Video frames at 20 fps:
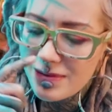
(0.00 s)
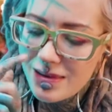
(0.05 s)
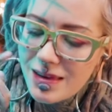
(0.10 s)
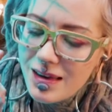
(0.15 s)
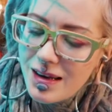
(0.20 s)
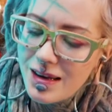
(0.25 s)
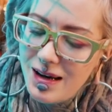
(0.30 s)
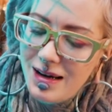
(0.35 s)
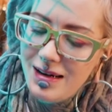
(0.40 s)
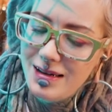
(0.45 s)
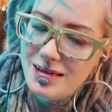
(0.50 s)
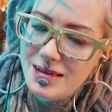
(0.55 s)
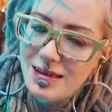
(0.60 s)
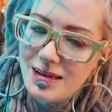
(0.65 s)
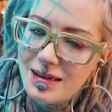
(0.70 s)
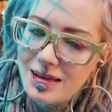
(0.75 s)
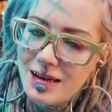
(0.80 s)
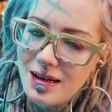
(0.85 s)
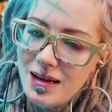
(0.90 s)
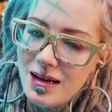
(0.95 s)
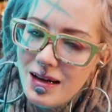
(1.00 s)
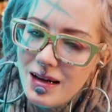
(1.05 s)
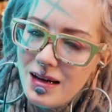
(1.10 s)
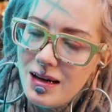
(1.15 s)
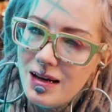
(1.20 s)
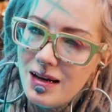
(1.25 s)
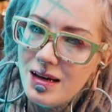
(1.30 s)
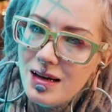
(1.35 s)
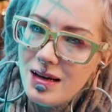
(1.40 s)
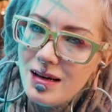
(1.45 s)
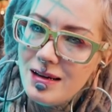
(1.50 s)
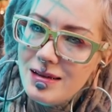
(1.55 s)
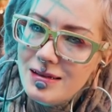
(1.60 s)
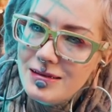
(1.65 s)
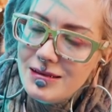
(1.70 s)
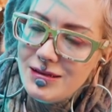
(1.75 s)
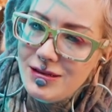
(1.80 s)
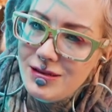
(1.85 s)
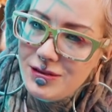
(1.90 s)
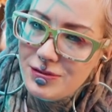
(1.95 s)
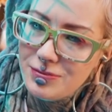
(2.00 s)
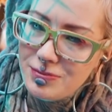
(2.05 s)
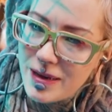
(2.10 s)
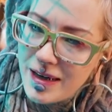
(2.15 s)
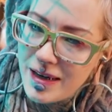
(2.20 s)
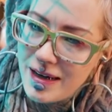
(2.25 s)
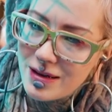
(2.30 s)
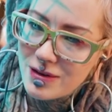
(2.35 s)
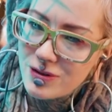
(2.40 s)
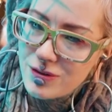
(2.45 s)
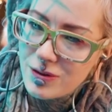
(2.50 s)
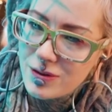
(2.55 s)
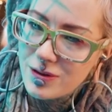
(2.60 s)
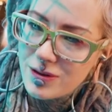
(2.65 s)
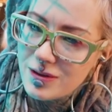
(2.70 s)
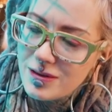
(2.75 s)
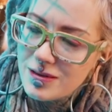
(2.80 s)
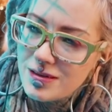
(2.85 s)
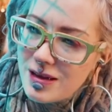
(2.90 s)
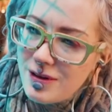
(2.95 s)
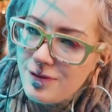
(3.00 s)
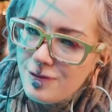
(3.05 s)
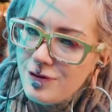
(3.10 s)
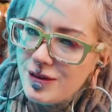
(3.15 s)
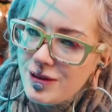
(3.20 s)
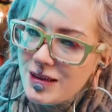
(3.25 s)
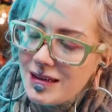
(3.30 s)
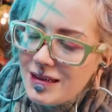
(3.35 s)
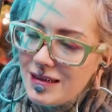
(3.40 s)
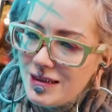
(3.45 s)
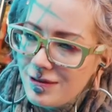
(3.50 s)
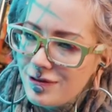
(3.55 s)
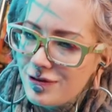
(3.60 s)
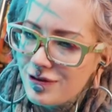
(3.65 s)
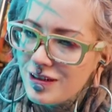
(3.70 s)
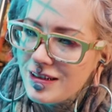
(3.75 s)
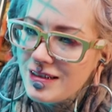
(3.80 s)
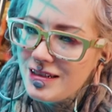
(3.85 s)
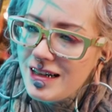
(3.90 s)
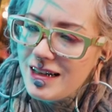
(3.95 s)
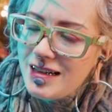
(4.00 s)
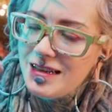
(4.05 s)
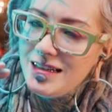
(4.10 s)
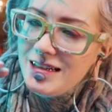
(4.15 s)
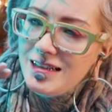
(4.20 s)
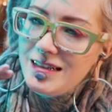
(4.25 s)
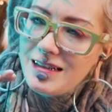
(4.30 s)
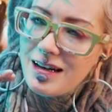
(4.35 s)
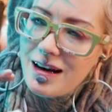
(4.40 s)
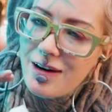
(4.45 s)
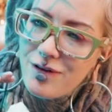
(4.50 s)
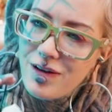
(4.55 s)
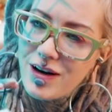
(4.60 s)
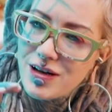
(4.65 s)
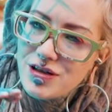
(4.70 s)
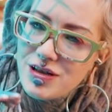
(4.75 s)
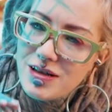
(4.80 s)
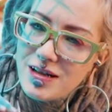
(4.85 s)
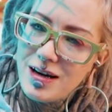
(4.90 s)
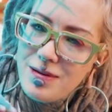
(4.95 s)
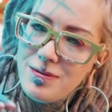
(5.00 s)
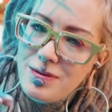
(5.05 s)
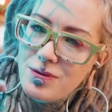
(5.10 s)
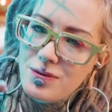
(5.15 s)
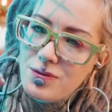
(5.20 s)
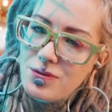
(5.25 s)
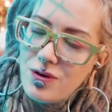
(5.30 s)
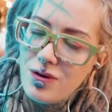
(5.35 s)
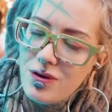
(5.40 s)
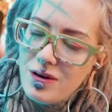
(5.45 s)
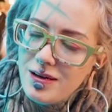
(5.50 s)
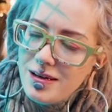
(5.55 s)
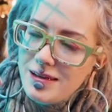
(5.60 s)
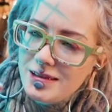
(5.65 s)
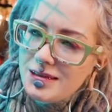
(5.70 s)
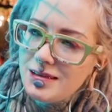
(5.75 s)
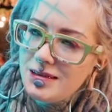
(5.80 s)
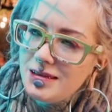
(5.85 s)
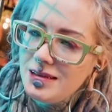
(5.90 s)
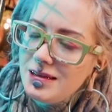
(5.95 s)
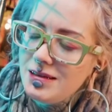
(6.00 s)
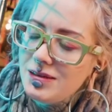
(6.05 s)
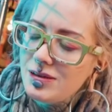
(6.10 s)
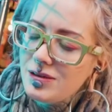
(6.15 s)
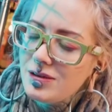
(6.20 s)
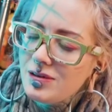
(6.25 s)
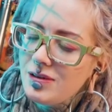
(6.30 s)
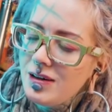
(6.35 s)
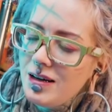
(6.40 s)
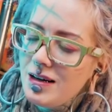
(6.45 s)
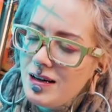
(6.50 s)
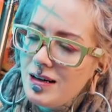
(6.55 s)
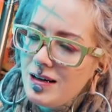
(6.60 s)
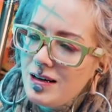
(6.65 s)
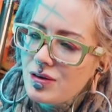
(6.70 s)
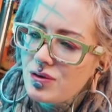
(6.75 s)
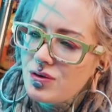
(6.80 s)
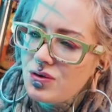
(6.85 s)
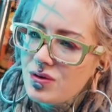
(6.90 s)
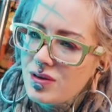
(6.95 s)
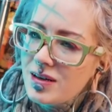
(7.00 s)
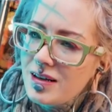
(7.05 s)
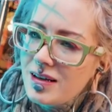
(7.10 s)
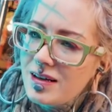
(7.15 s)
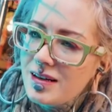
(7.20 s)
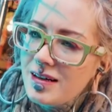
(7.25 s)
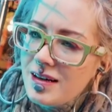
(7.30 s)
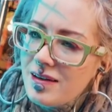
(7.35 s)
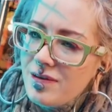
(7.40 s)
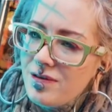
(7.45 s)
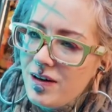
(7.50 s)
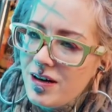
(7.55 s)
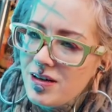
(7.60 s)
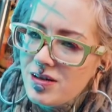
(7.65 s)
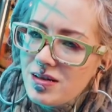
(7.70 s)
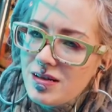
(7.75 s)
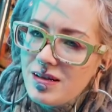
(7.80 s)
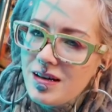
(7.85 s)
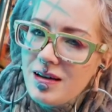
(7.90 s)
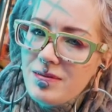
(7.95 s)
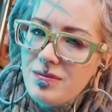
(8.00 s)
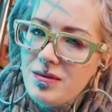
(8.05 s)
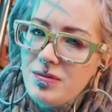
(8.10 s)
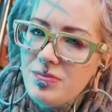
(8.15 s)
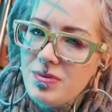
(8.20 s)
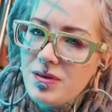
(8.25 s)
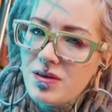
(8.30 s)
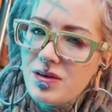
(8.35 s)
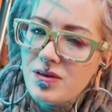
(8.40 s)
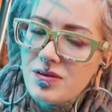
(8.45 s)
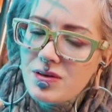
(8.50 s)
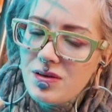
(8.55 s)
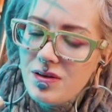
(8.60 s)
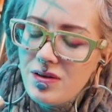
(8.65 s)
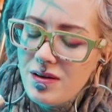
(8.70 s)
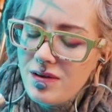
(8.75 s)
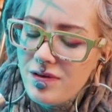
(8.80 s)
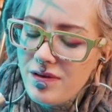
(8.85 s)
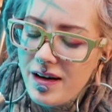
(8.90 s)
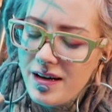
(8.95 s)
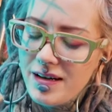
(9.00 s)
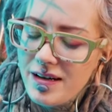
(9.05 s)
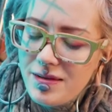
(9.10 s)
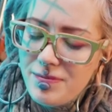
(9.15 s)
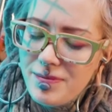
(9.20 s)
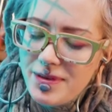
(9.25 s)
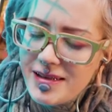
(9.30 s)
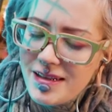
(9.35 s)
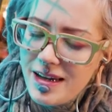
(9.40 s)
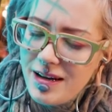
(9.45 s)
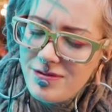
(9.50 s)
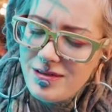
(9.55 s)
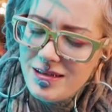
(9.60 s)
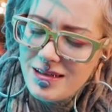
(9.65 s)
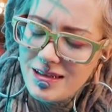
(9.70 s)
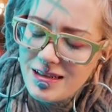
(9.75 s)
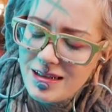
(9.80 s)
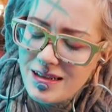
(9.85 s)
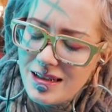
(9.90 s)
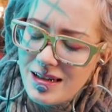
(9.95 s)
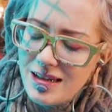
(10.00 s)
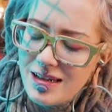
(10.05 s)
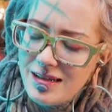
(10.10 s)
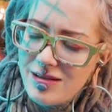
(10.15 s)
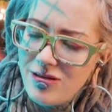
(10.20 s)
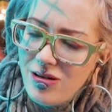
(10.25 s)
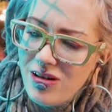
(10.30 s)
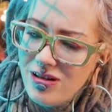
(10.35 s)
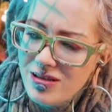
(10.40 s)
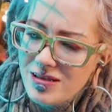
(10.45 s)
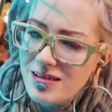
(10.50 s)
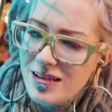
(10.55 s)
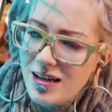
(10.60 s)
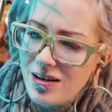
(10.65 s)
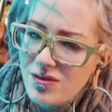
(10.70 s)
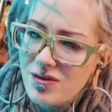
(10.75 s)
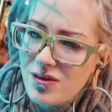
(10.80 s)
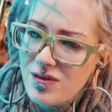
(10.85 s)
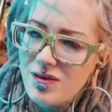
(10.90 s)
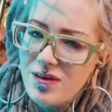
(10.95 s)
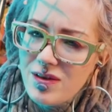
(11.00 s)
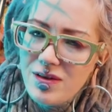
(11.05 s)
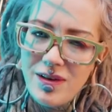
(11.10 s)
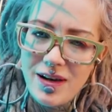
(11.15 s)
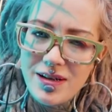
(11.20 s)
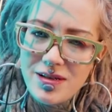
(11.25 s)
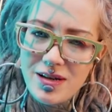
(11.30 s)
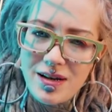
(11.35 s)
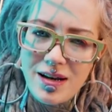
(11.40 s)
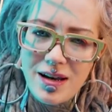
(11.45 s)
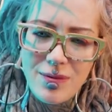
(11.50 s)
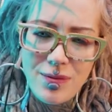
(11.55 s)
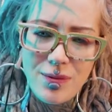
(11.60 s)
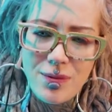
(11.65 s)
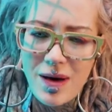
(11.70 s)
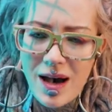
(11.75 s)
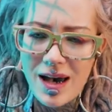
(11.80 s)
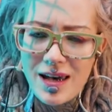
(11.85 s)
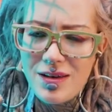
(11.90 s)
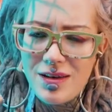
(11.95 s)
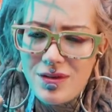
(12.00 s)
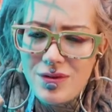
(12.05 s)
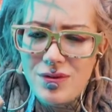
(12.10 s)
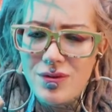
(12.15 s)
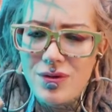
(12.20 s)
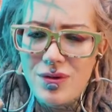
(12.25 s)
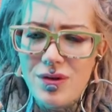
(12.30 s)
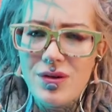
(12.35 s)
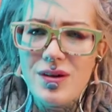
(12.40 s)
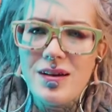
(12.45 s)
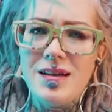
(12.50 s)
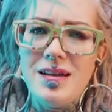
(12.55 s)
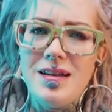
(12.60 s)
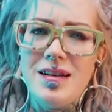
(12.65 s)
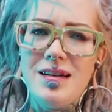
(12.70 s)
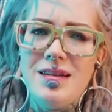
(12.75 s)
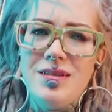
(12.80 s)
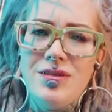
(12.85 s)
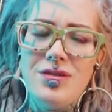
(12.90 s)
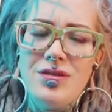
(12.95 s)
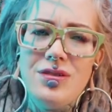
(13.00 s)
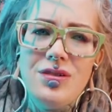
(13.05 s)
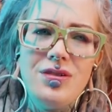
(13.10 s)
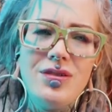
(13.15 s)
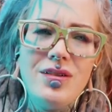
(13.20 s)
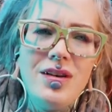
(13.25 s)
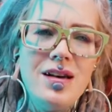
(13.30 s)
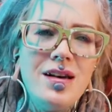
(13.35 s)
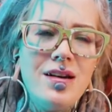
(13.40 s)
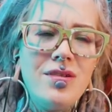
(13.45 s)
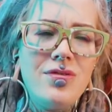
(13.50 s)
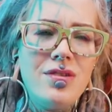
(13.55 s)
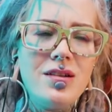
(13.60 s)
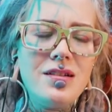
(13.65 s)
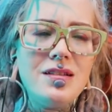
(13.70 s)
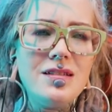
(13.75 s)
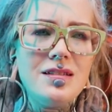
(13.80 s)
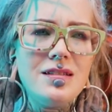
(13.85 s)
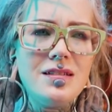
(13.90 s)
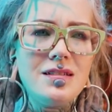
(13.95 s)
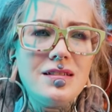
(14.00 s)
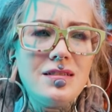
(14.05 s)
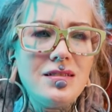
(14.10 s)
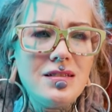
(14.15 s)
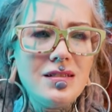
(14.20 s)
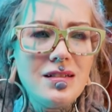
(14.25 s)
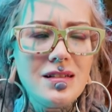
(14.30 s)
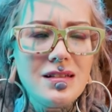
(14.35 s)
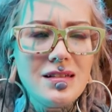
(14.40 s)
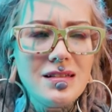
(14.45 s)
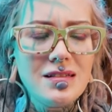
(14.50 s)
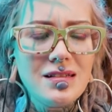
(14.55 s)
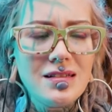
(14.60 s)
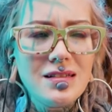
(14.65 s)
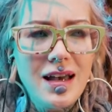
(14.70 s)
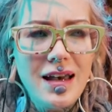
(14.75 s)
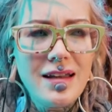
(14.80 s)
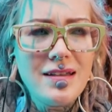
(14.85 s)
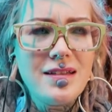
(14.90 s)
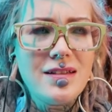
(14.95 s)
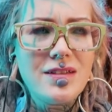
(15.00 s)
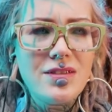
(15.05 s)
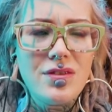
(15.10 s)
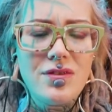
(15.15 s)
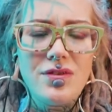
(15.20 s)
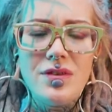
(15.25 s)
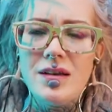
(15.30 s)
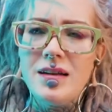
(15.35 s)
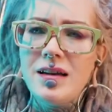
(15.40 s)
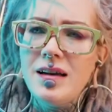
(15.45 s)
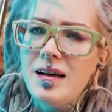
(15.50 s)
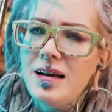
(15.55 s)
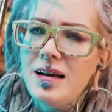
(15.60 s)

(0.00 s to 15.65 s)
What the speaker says: I think you better cook something different and eat that vegetable raw instead of cooking that vegetable, because all the vitamins, everything gets lost out of the vegetable. Why you cook it then, you know? What is the sense of it?